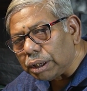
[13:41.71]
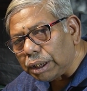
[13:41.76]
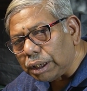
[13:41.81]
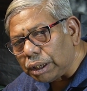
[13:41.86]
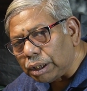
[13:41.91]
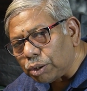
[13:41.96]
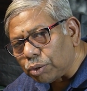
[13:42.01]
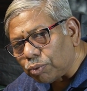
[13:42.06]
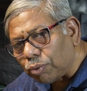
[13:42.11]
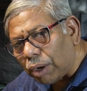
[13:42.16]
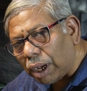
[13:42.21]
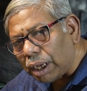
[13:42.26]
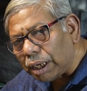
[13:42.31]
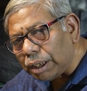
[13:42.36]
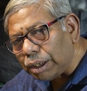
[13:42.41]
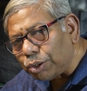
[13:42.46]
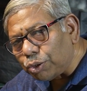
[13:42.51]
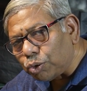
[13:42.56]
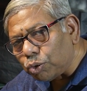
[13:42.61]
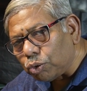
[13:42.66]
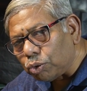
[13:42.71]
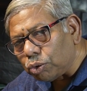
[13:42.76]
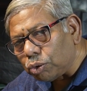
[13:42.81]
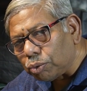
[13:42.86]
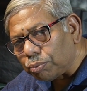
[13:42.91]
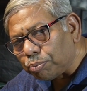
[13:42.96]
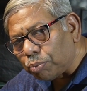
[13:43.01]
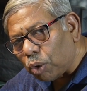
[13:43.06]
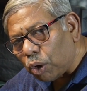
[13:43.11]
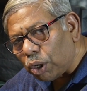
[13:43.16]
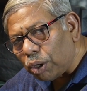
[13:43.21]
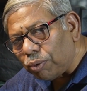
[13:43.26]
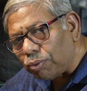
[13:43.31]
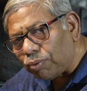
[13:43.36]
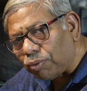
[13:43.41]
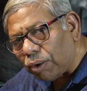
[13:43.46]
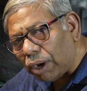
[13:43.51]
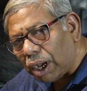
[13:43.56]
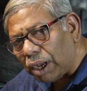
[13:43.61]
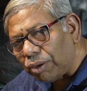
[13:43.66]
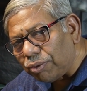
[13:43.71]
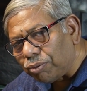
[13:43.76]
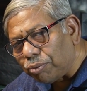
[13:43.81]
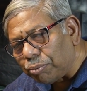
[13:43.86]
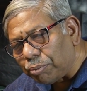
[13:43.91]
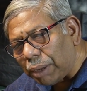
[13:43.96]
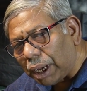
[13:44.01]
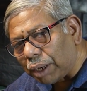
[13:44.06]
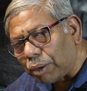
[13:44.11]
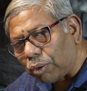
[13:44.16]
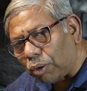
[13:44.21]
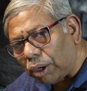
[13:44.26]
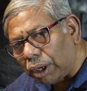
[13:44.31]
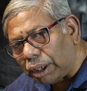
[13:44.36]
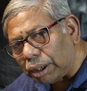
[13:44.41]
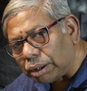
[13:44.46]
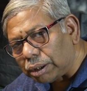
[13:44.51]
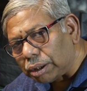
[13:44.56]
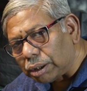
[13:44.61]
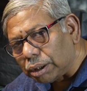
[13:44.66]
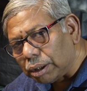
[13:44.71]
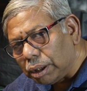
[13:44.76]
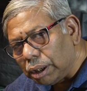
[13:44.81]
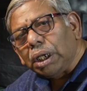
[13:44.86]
it is 1:0.5 macro lens.